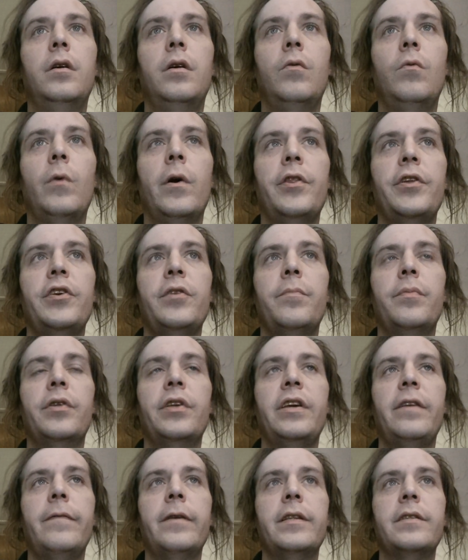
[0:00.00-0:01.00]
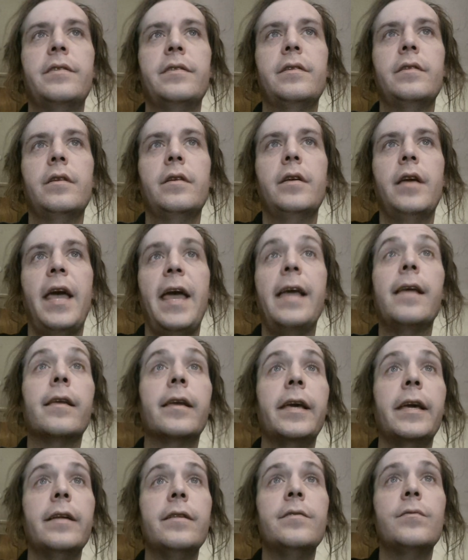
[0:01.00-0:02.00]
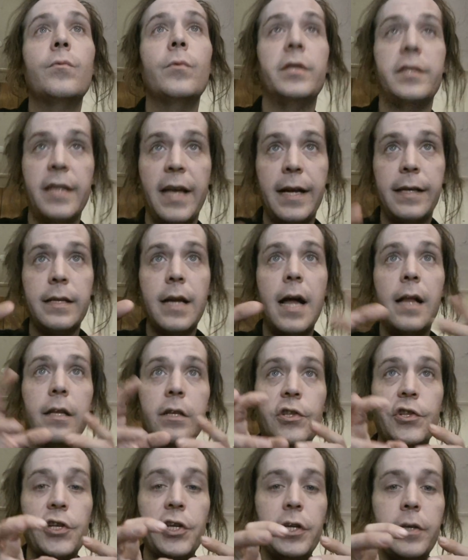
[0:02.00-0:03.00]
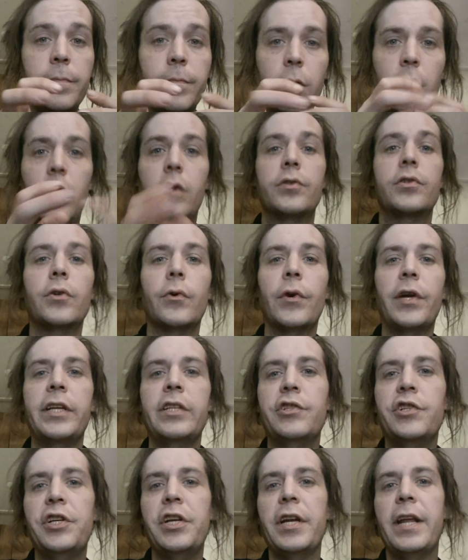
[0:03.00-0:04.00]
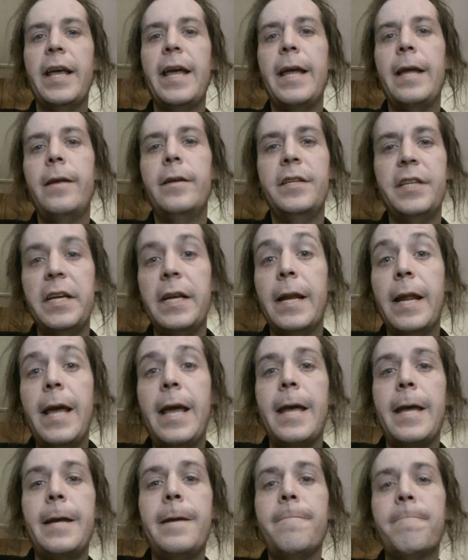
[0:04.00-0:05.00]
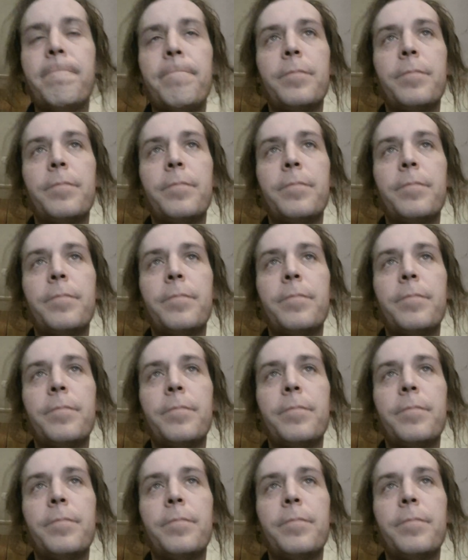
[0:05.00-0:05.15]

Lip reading: Whether you believe it's aliens with technology altering DNA